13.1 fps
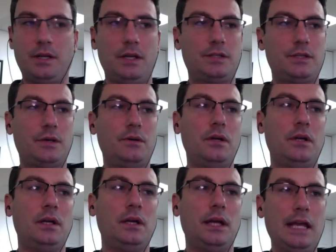So
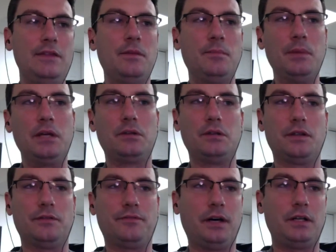in the middle of
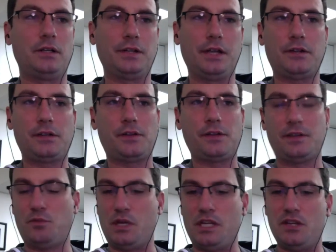the funnel, the other thing
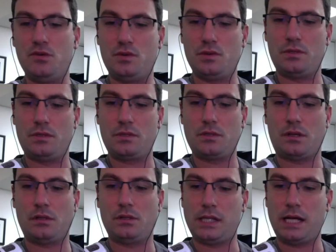that we use
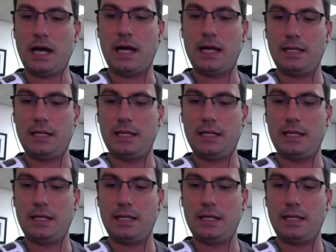a lot